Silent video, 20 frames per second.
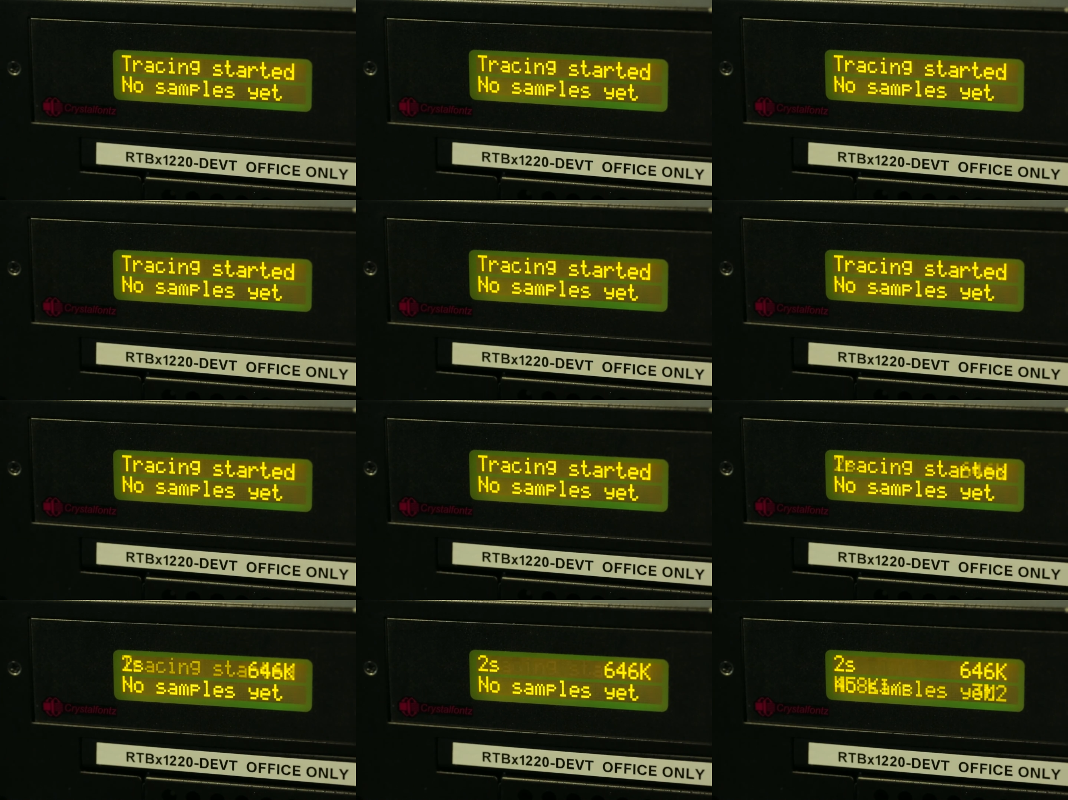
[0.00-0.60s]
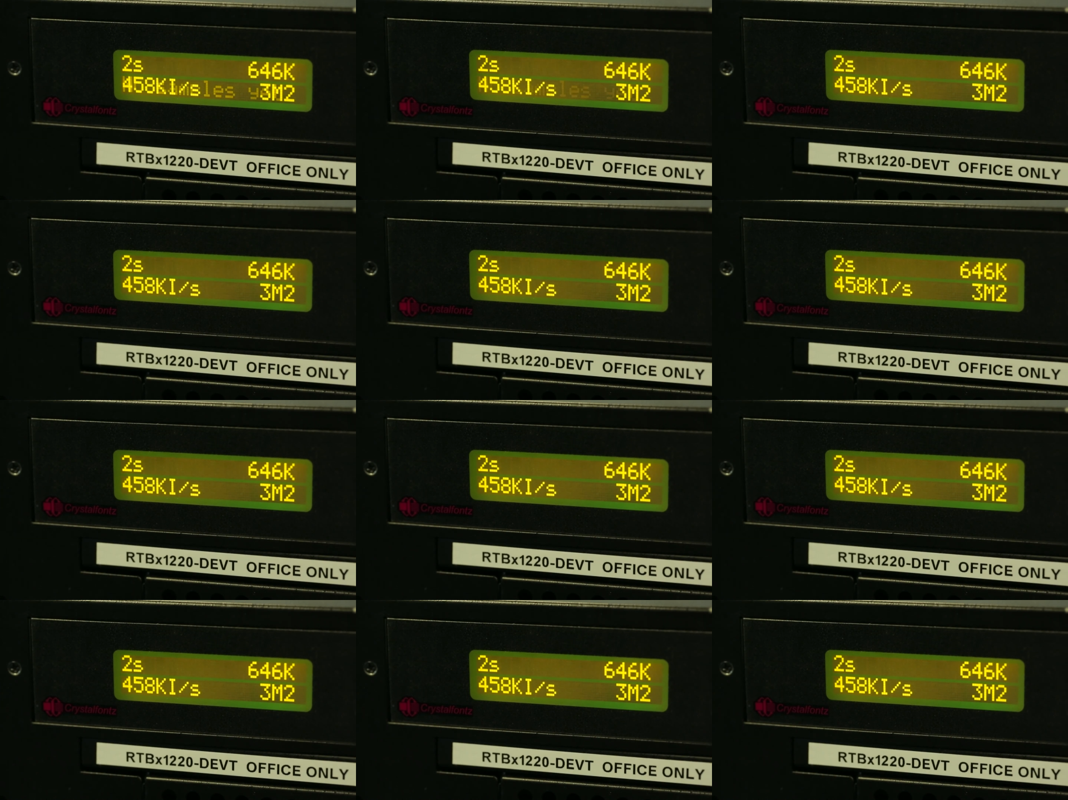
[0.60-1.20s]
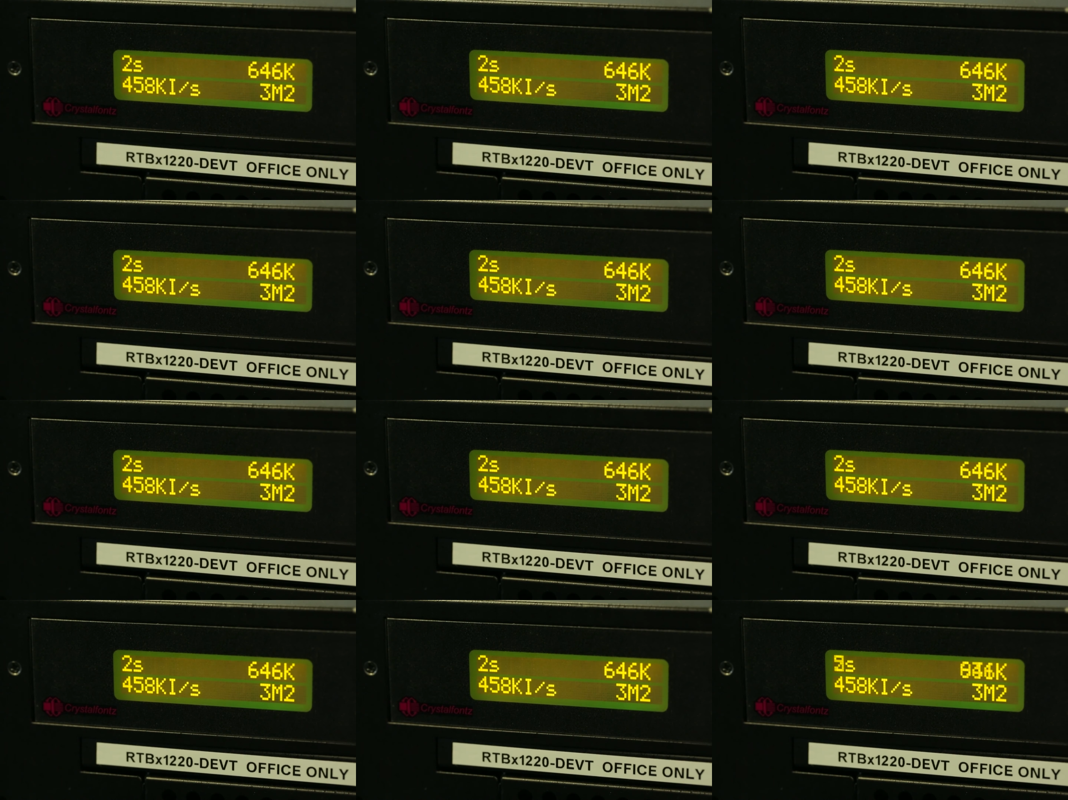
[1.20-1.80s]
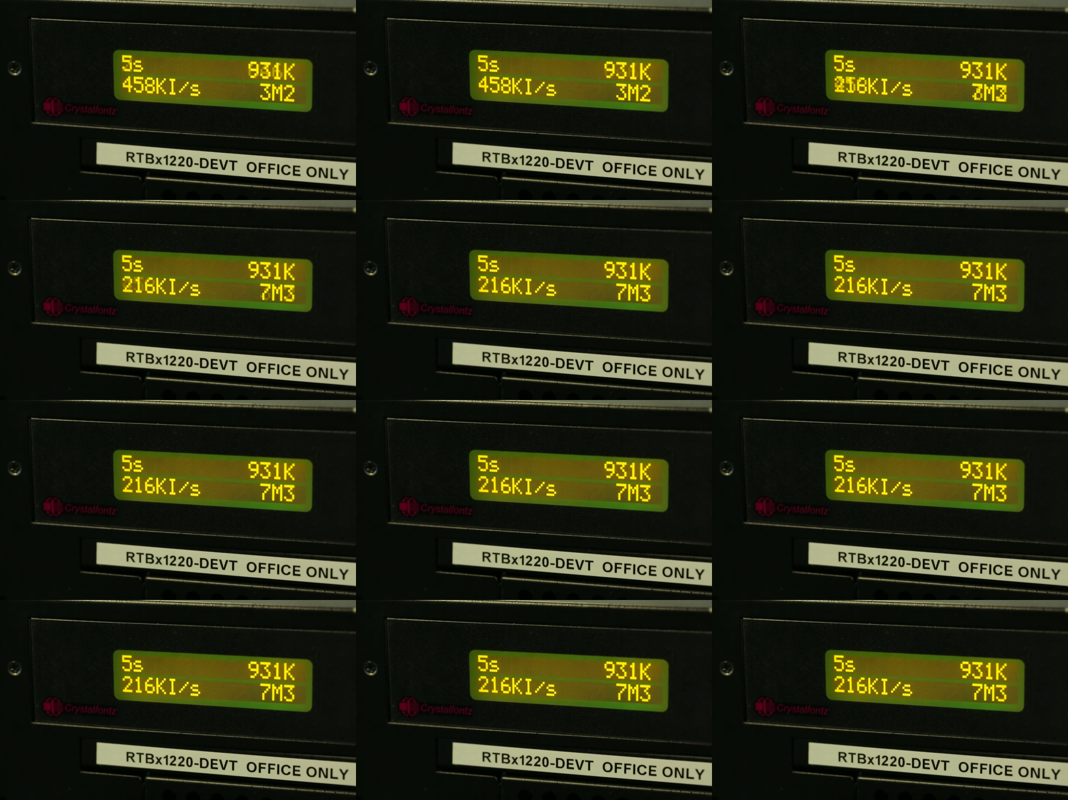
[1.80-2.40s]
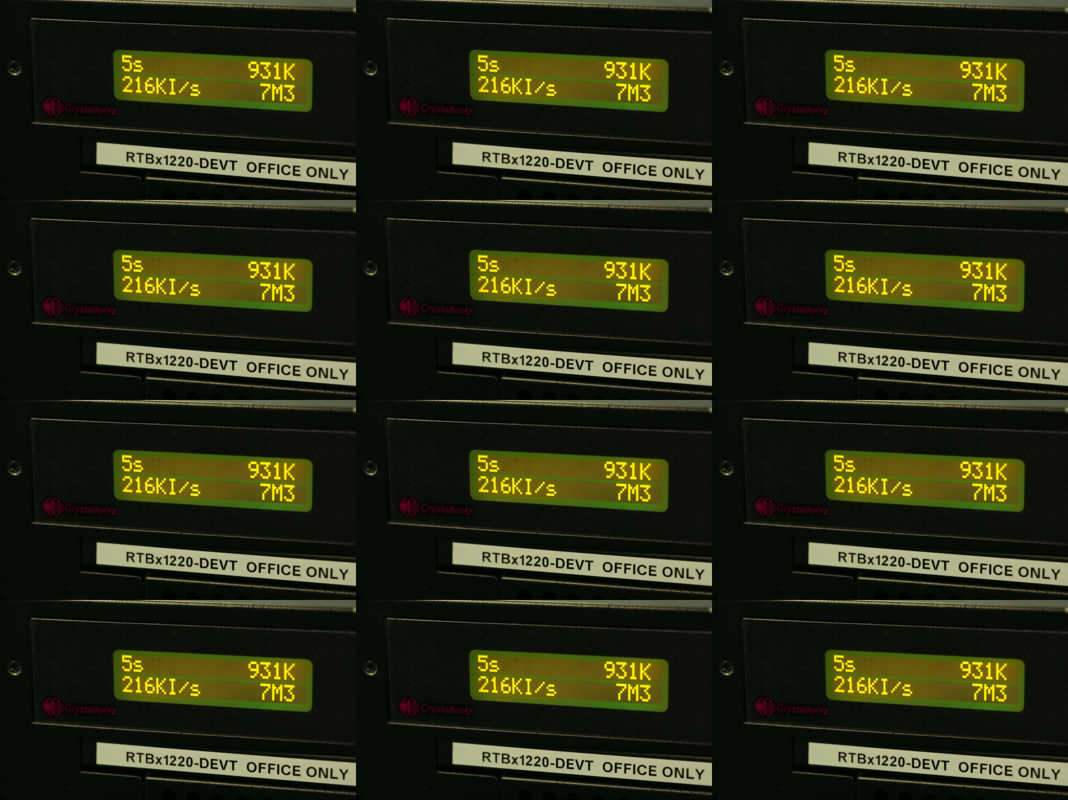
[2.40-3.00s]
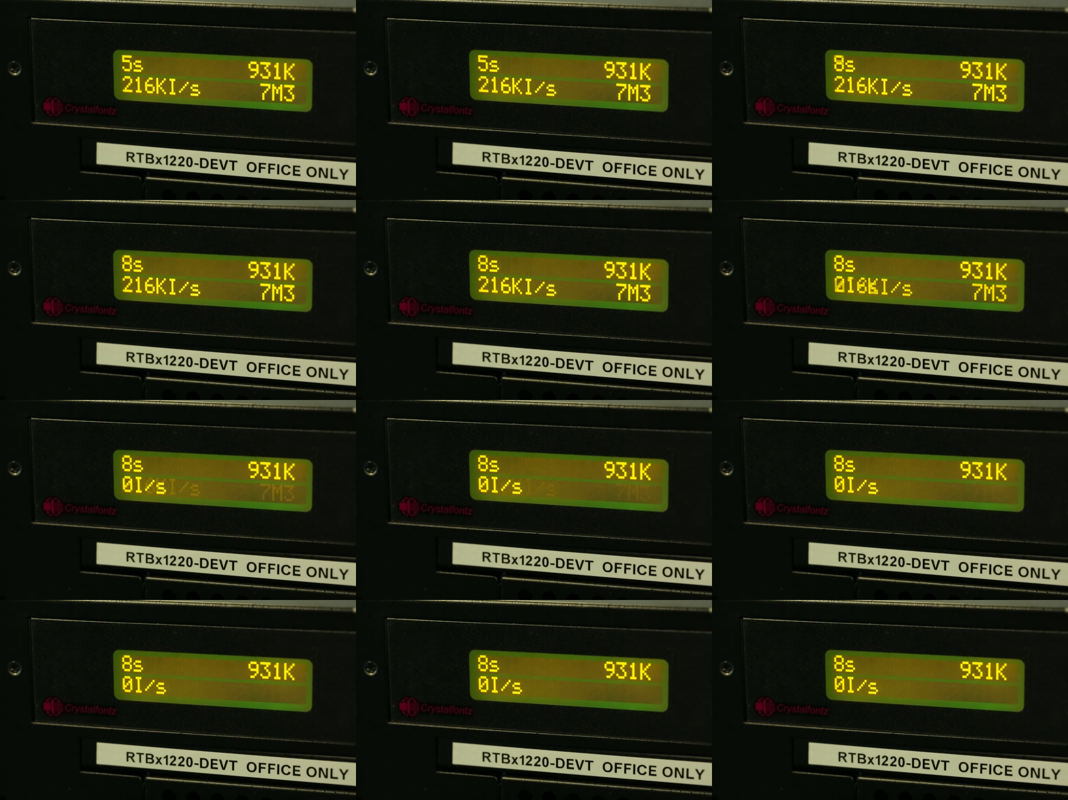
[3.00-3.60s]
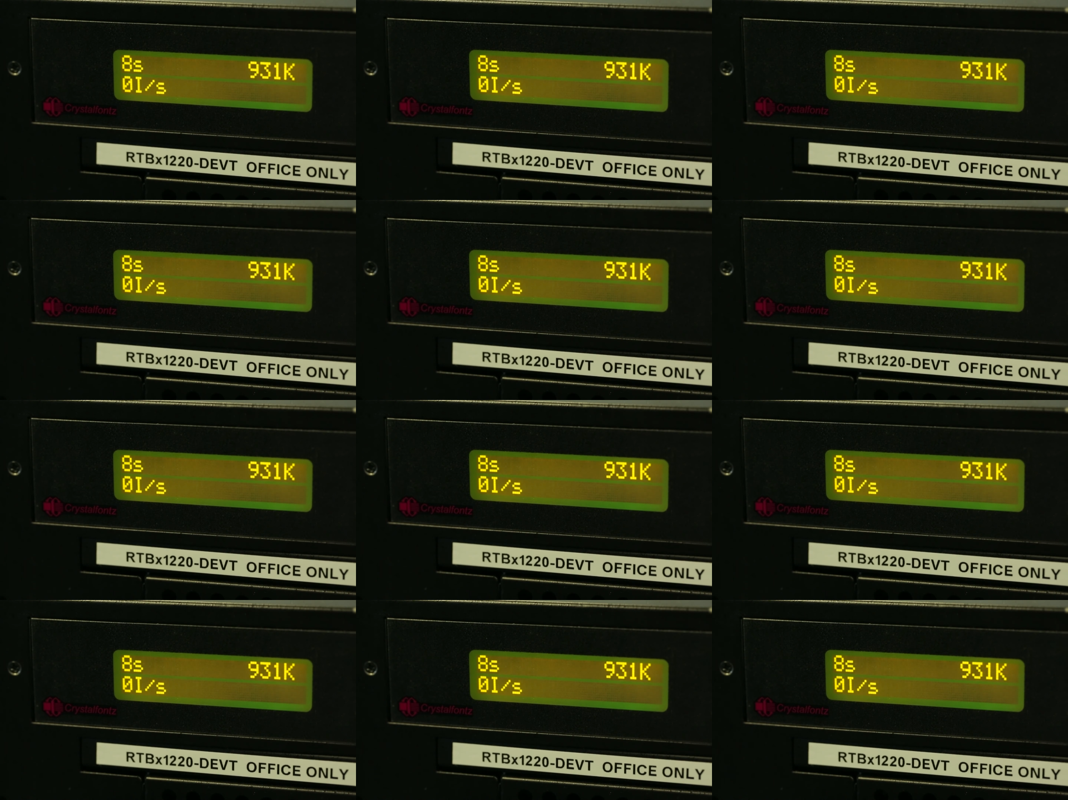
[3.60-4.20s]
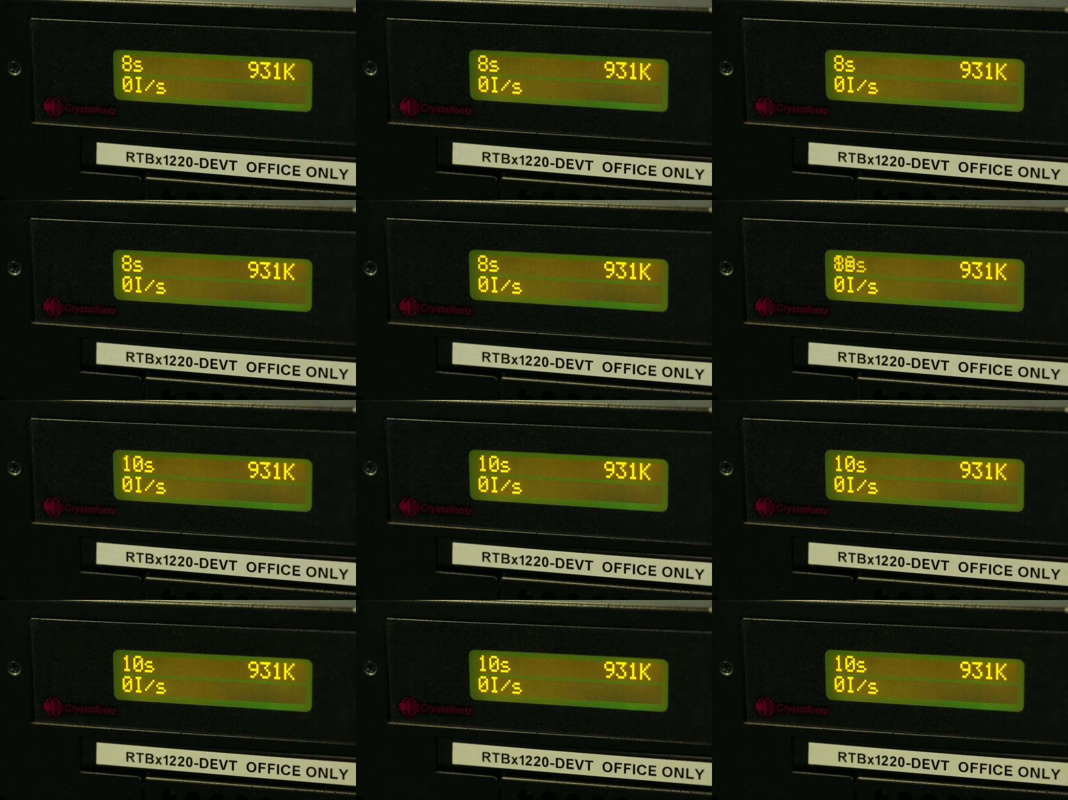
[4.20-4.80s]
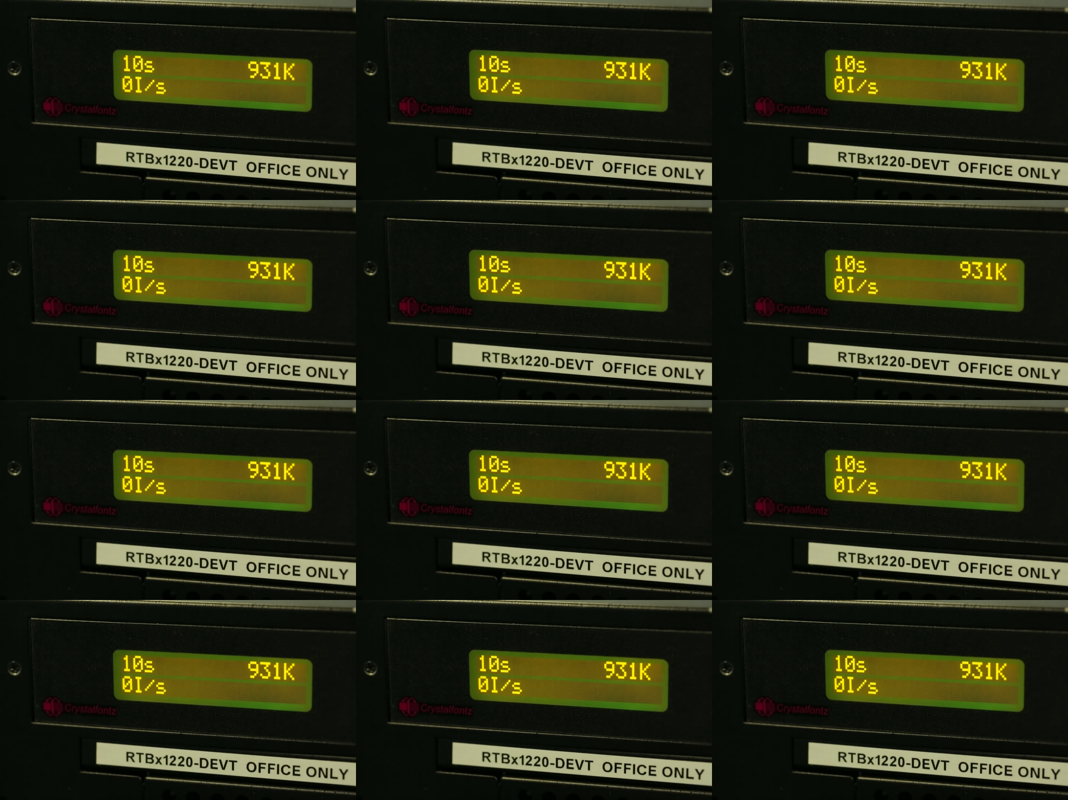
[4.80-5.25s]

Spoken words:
(no speaker visible)